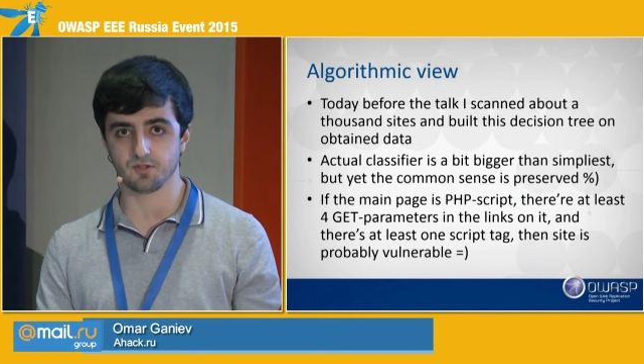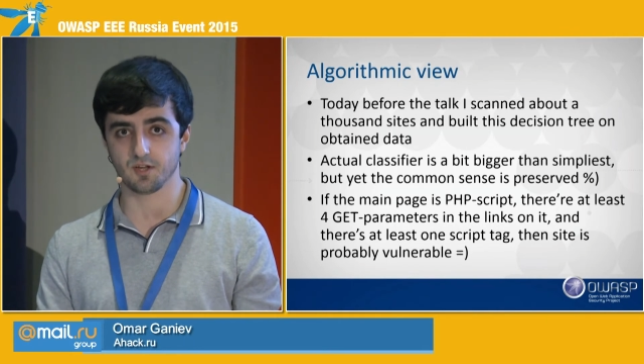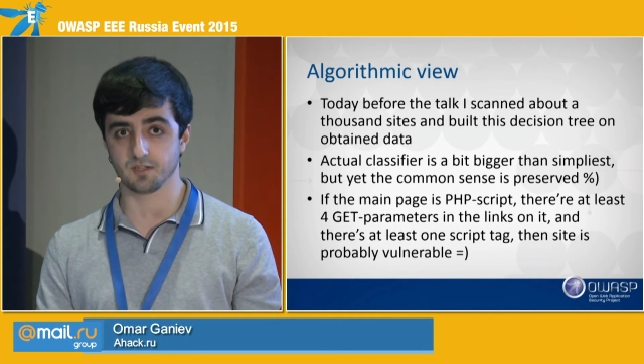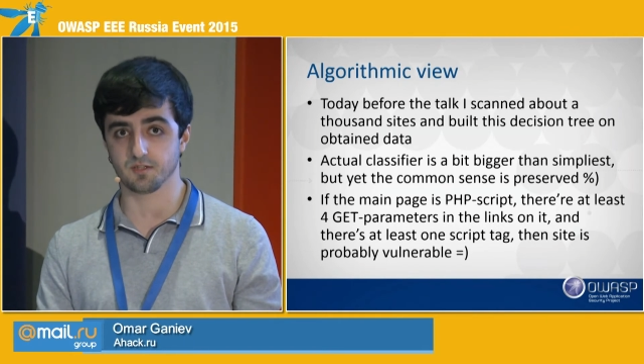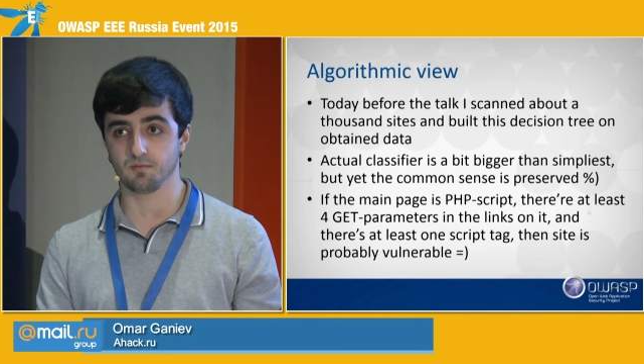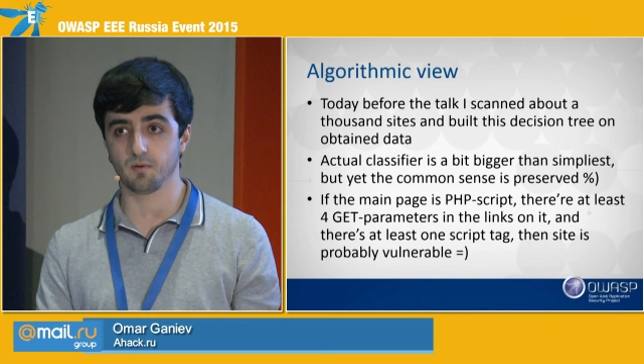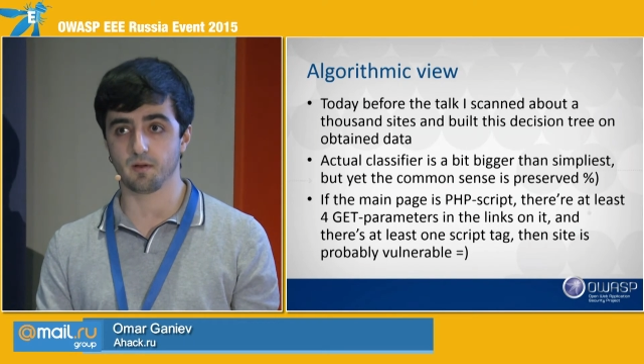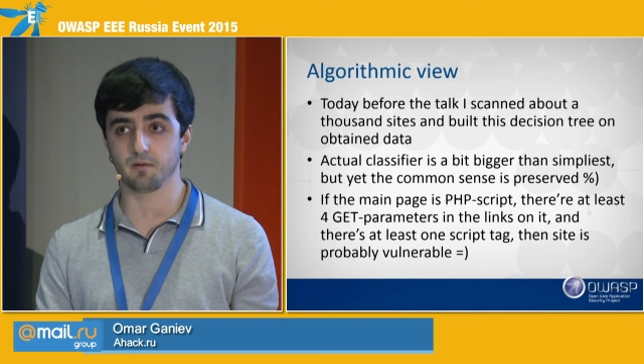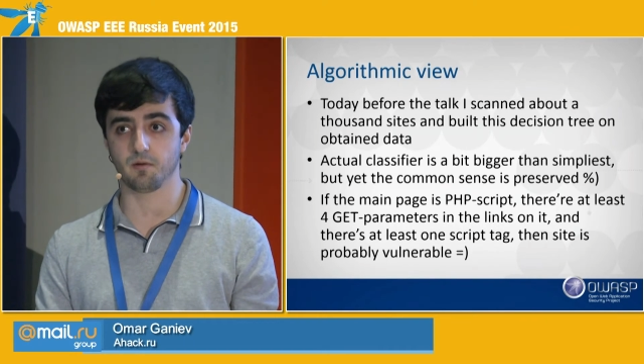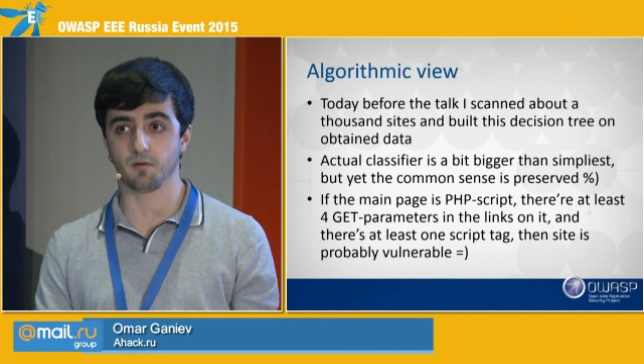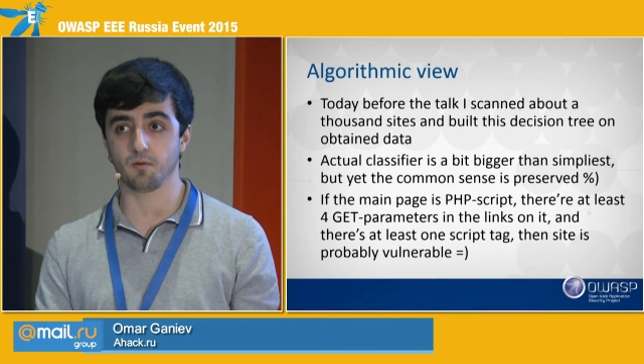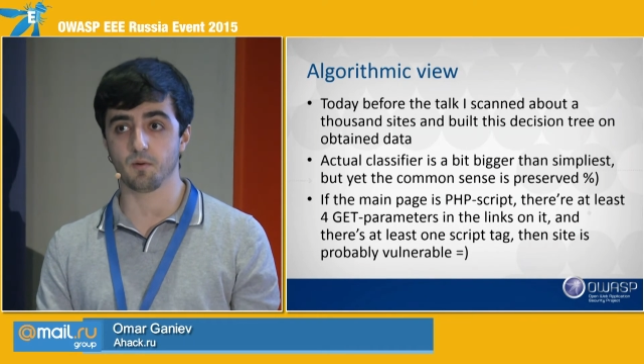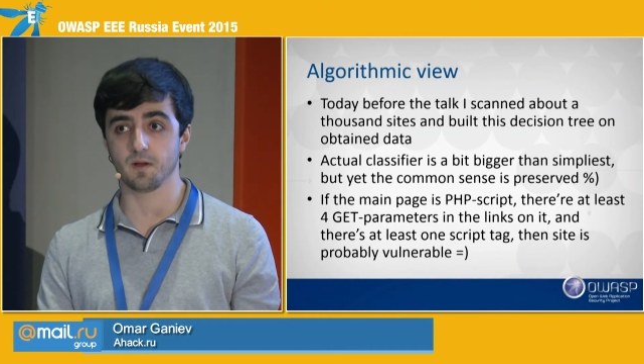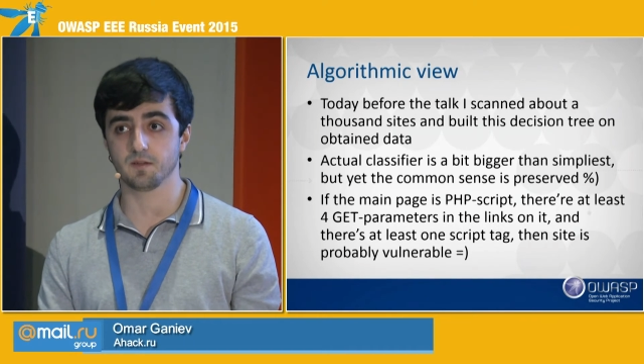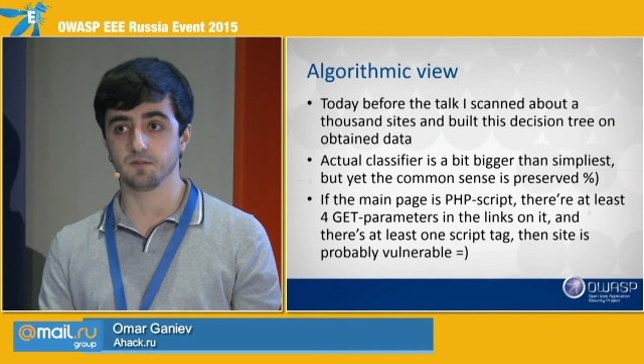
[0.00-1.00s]
just one
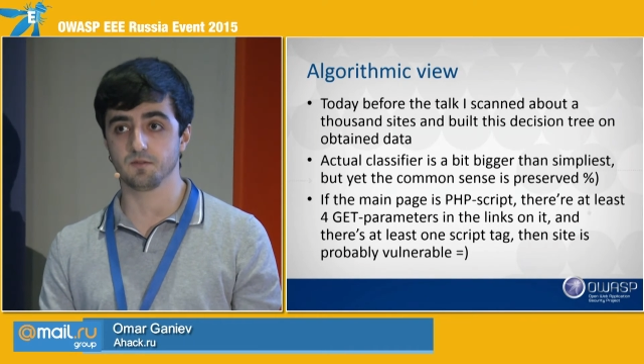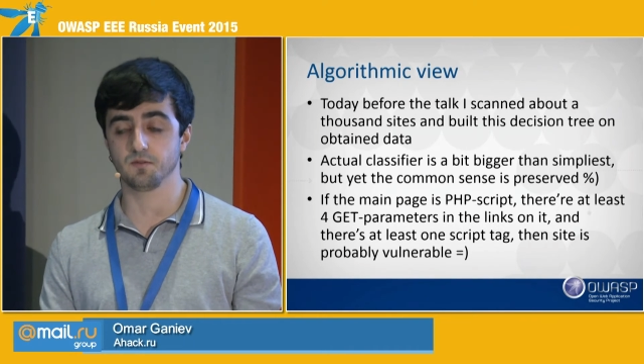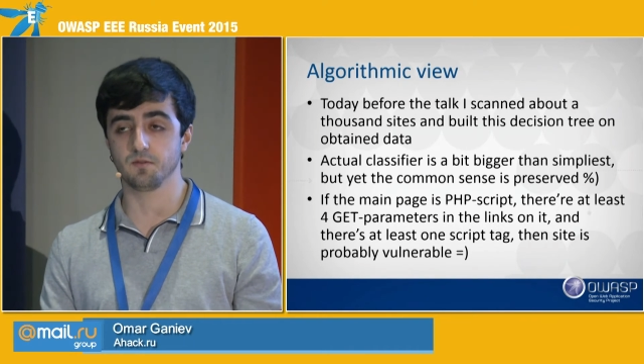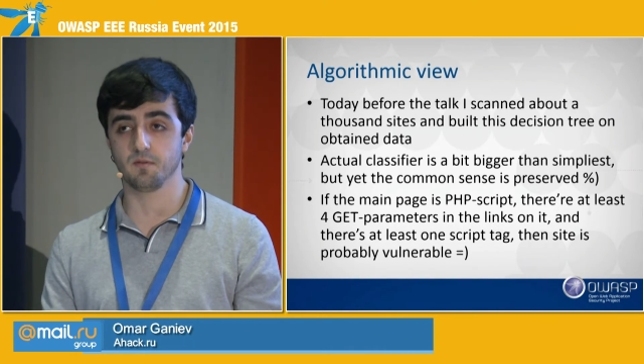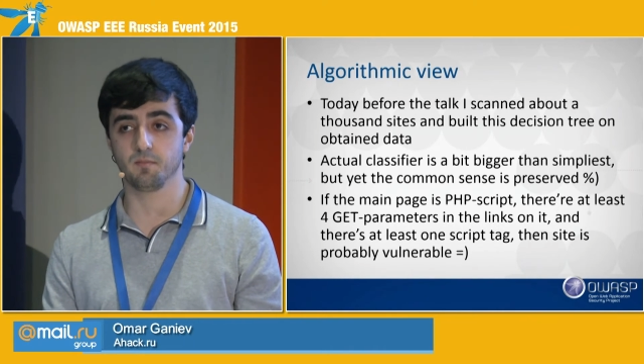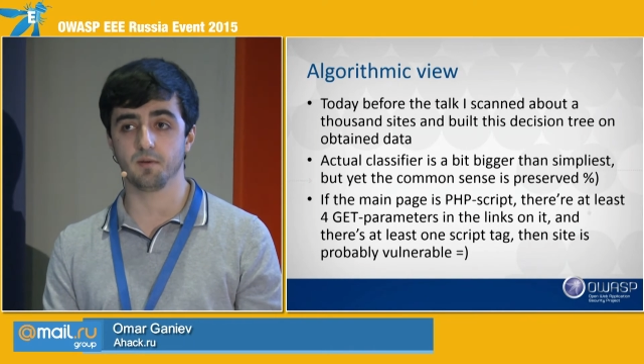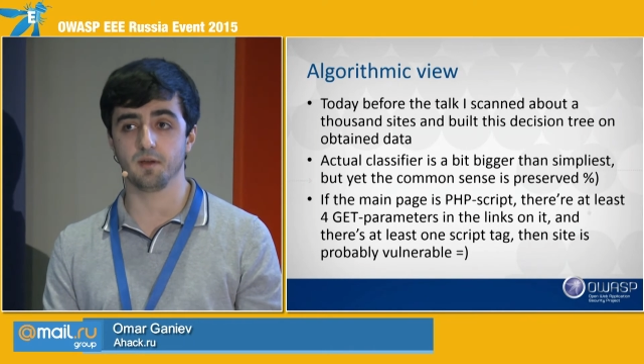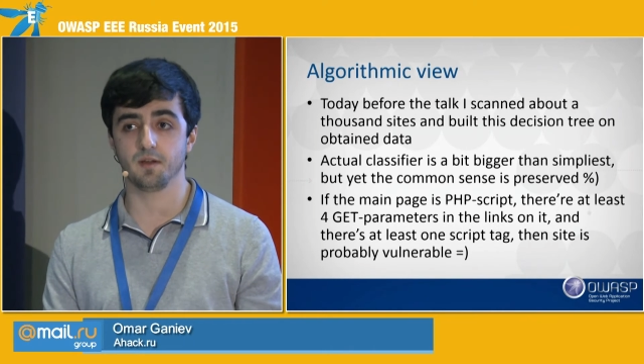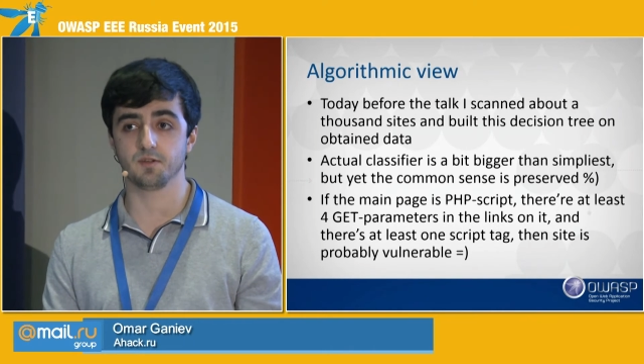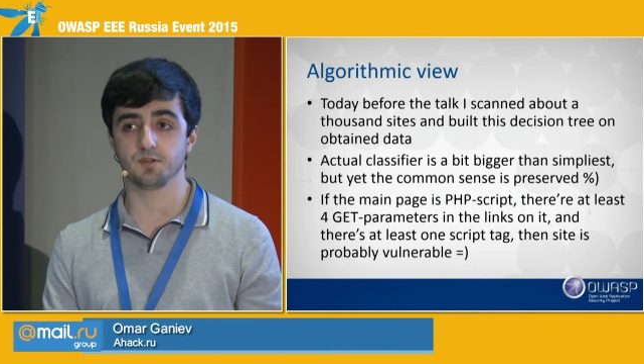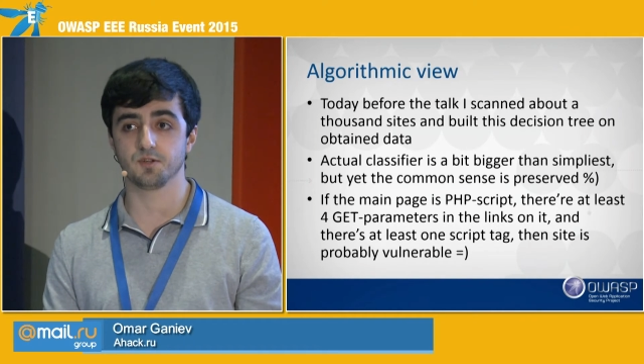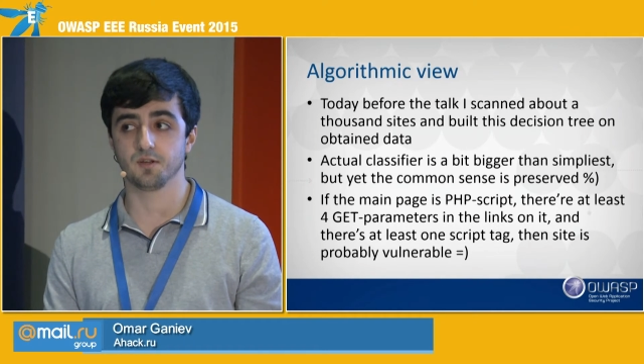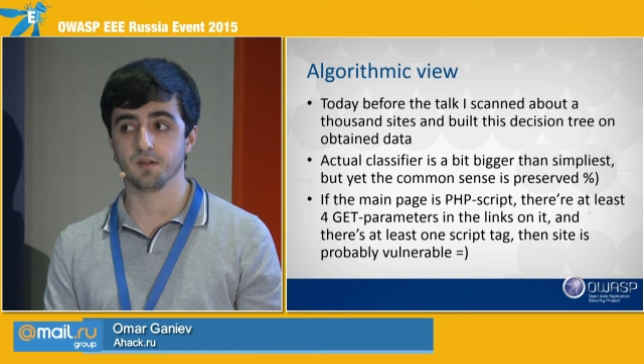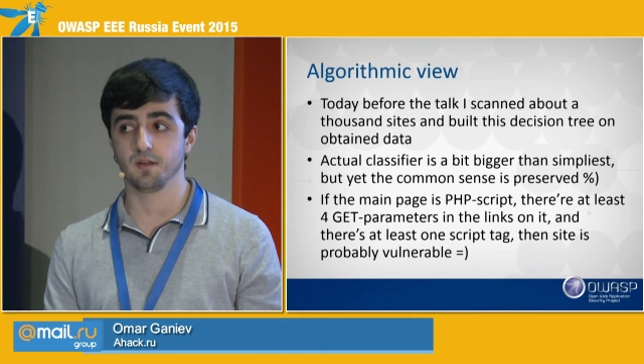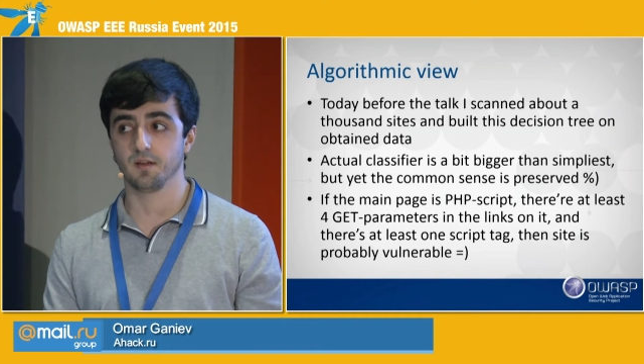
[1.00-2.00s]
request to the
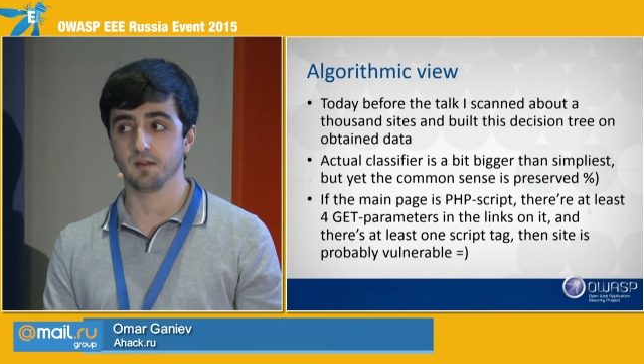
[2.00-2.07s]
page,